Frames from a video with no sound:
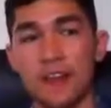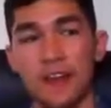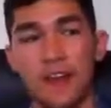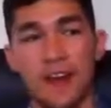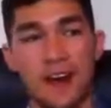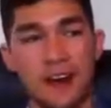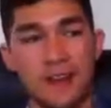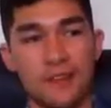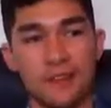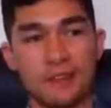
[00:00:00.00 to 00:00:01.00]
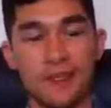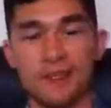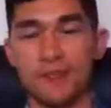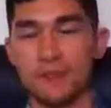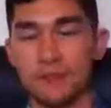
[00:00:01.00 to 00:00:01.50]

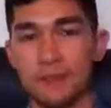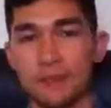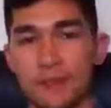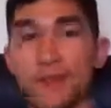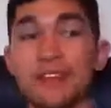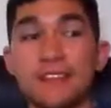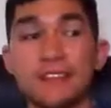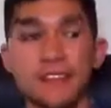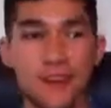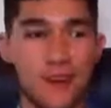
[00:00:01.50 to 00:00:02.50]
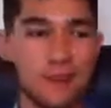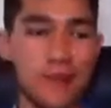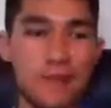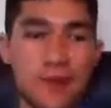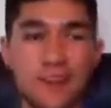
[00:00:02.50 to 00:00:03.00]
But I mean,
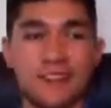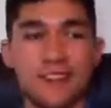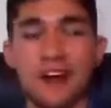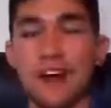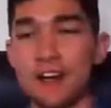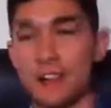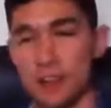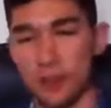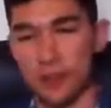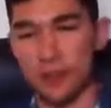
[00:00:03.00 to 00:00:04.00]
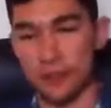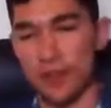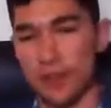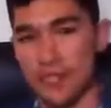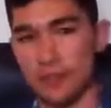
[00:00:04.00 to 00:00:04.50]
personally, I could have sold it for
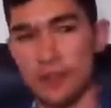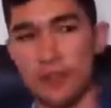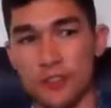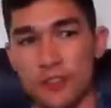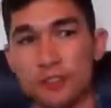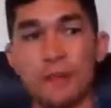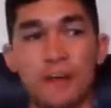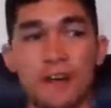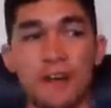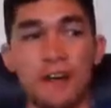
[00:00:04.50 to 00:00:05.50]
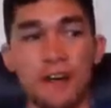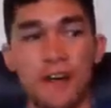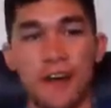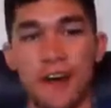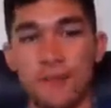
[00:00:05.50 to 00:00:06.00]
$97 on a webinar.
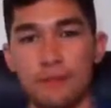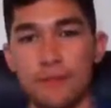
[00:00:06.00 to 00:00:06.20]
But